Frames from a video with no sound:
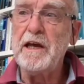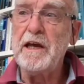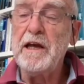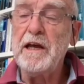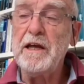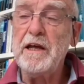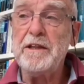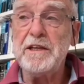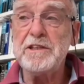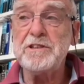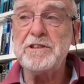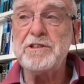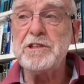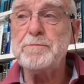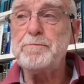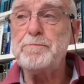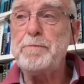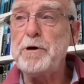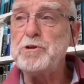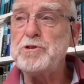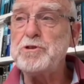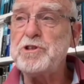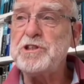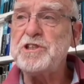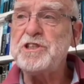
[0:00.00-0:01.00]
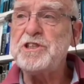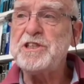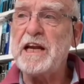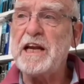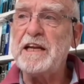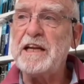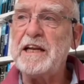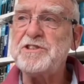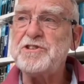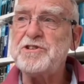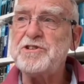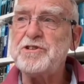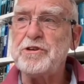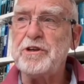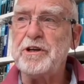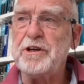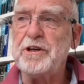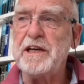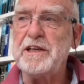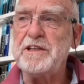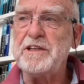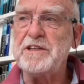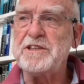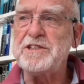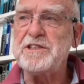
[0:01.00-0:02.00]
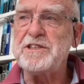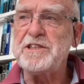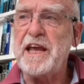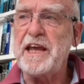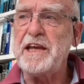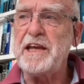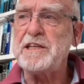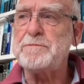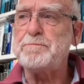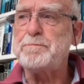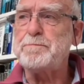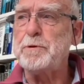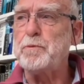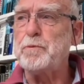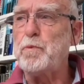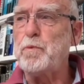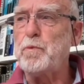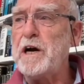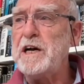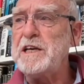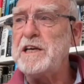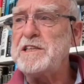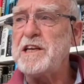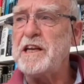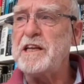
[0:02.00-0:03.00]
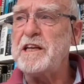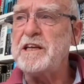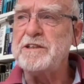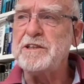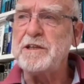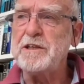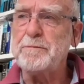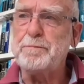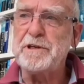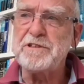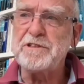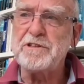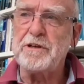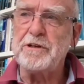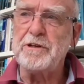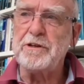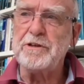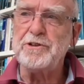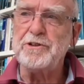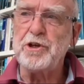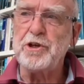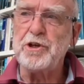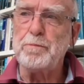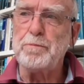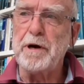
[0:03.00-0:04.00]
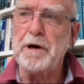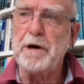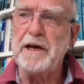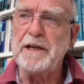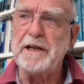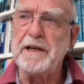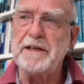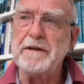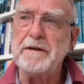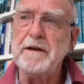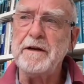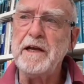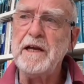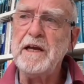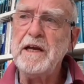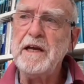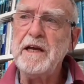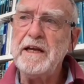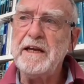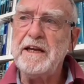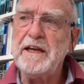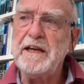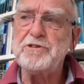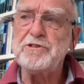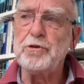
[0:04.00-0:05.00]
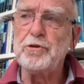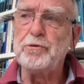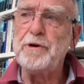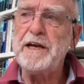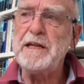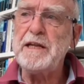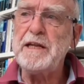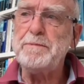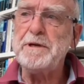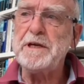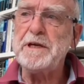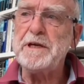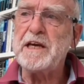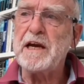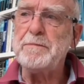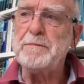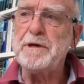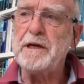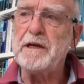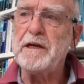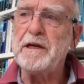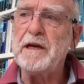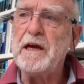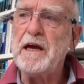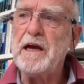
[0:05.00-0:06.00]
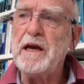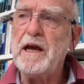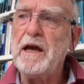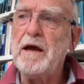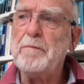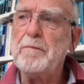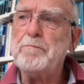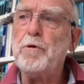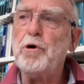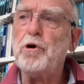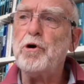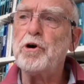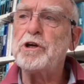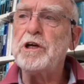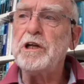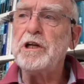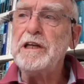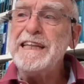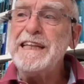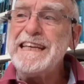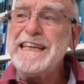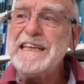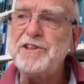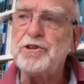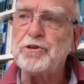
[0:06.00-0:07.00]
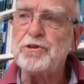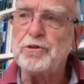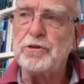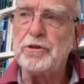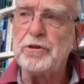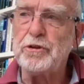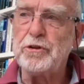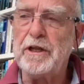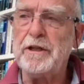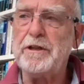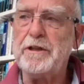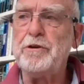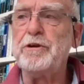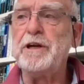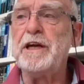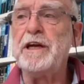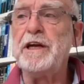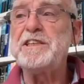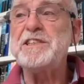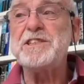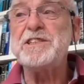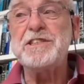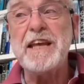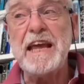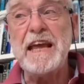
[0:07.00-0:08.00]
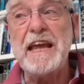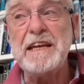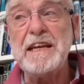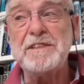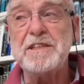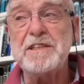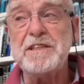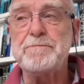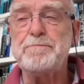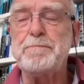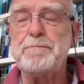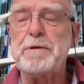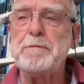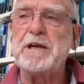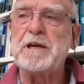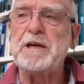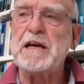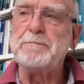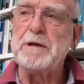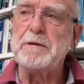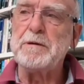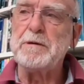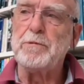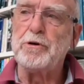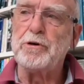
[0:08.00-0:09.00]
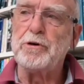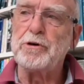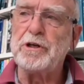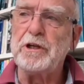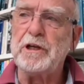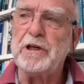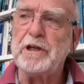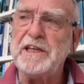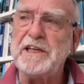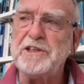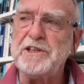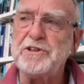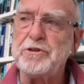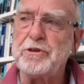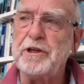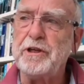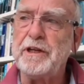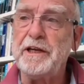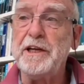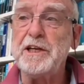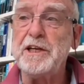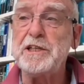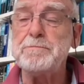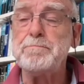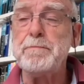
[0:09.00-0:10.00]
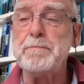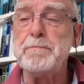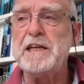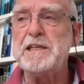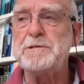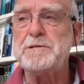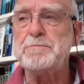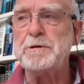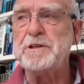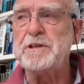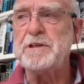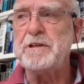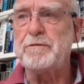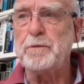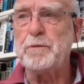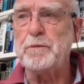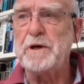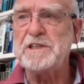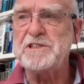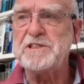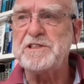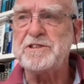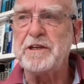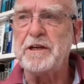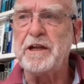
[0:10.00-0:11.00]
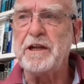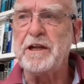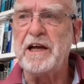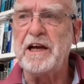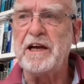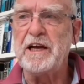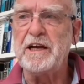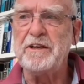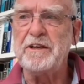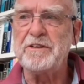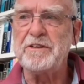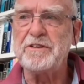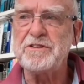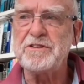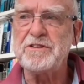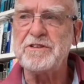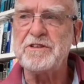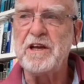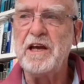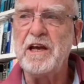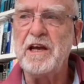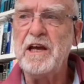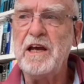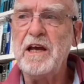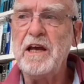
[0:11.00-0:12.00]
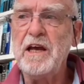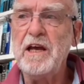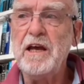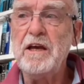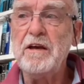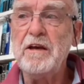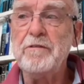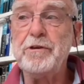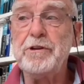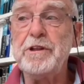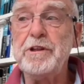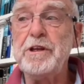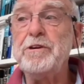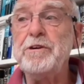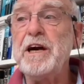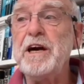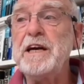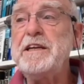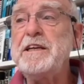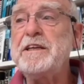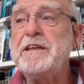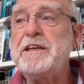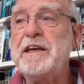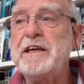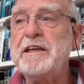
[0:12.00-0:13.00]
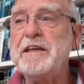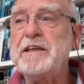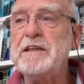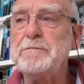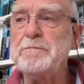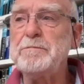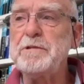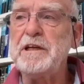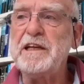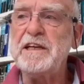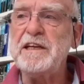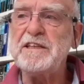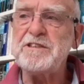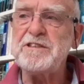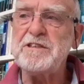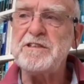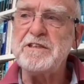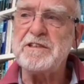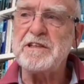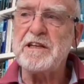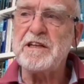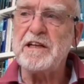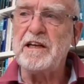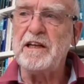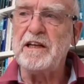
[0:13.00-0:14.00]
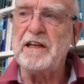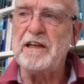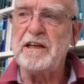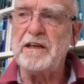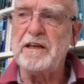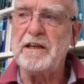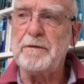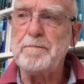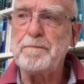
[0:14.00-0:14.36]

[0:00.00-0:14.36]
This has posed a challenge to the United States, but wisely under President Joe Biden, it is already becoming more collegial. The United States is becoming more collegial in its management of the Western Alliance. For the United Kingdom, the lesson is clear.